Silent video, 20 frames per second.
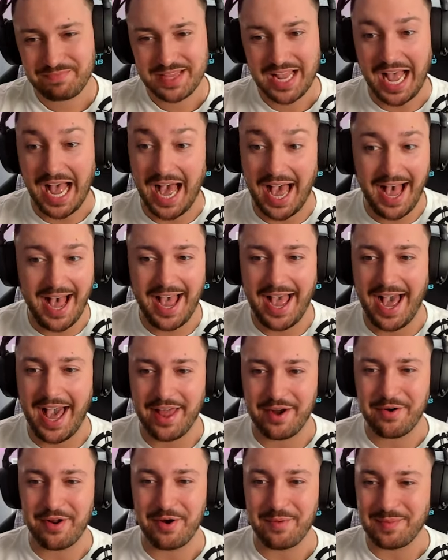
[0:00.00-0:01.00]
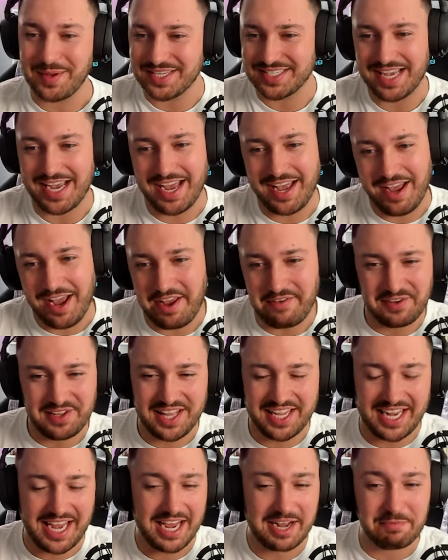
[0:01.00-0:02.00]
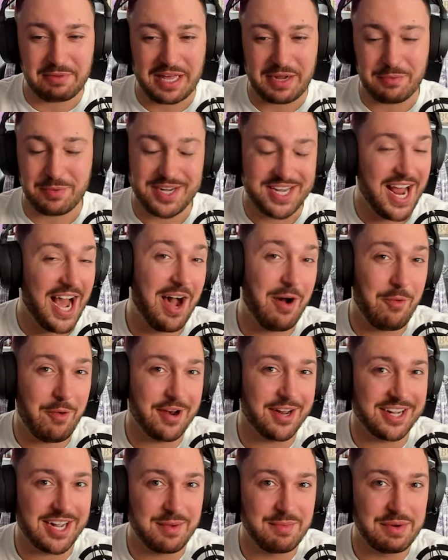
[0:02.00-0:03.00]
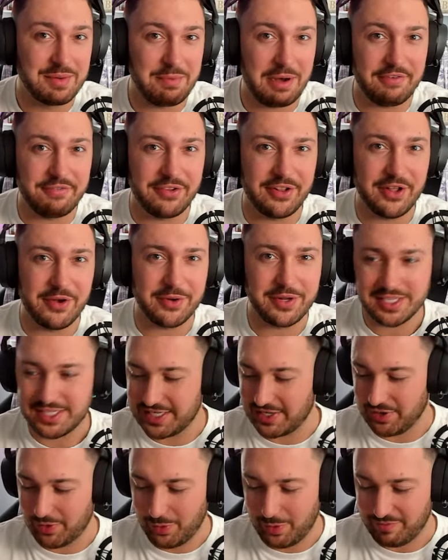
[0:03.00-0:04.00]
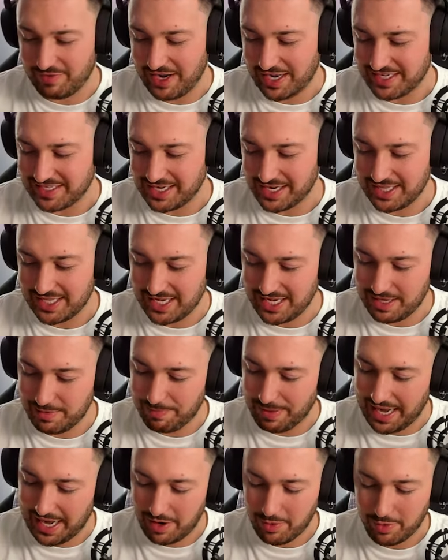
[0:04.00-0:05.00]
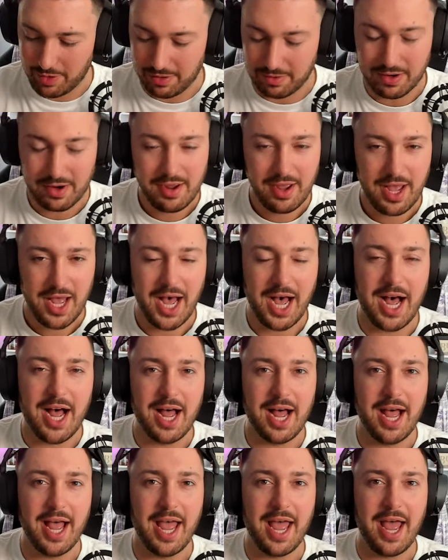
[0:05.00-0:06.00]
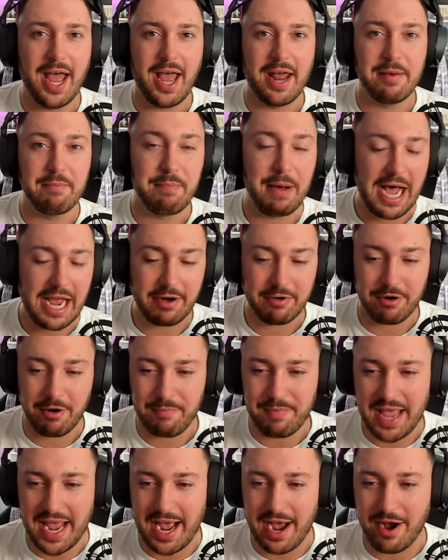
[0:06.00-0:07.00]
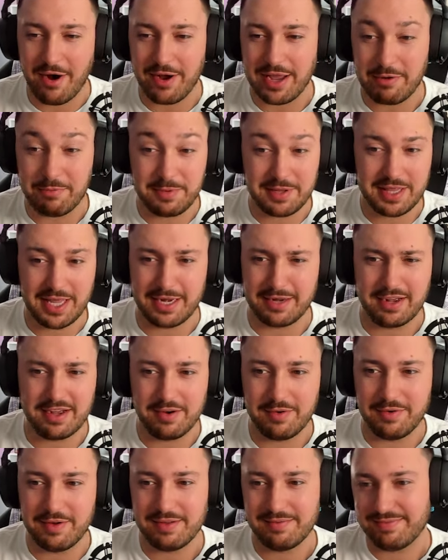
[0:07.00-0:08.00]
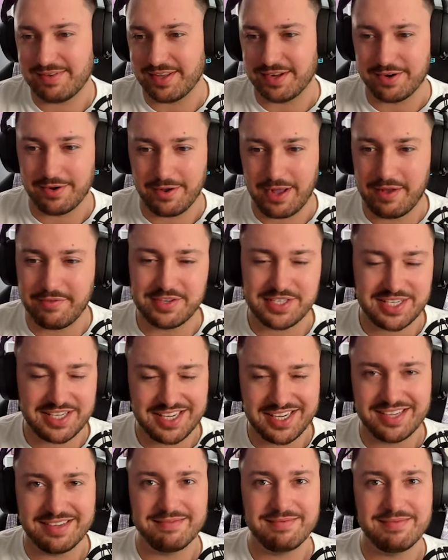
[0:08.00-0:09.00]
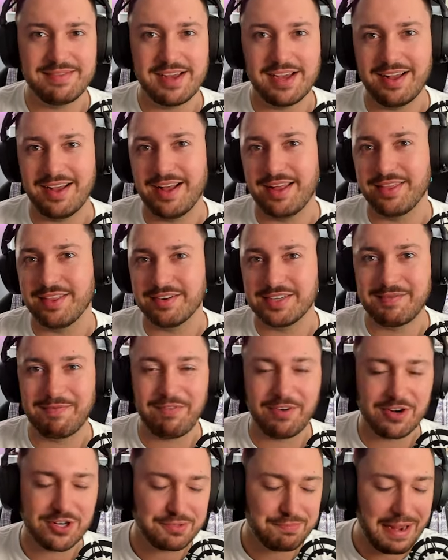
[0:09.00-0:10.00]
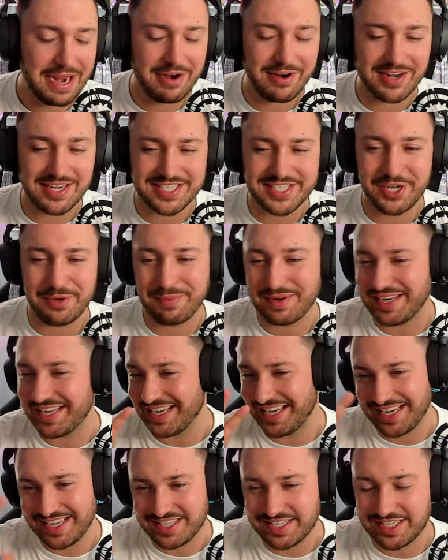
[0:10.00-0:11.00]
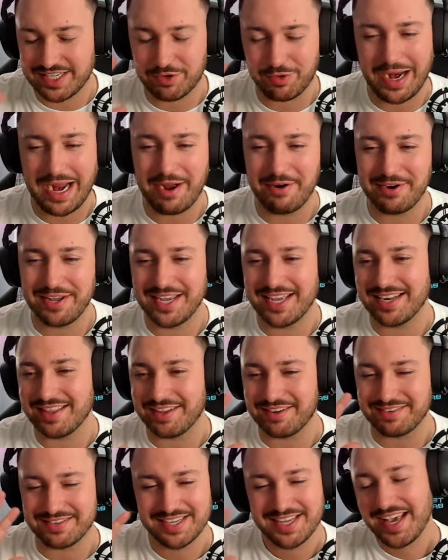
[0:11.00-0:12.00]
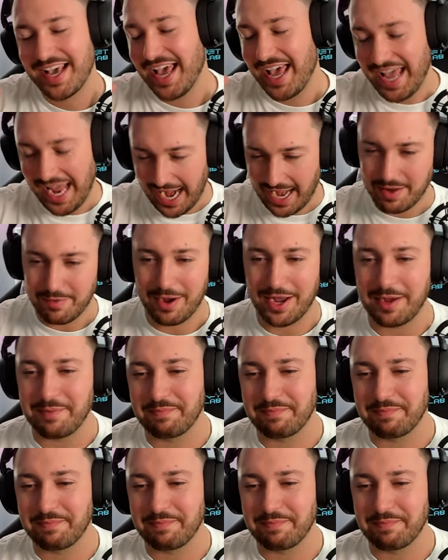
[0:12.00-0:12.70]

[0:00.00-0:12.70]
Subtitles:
I don't know, because I feel like Ekblad would not want to come to Buffalo, considering we've got Dahlin, Power, and Byram now. He'd be like, obviously on the first pairing still, but it's crowded. Anyway.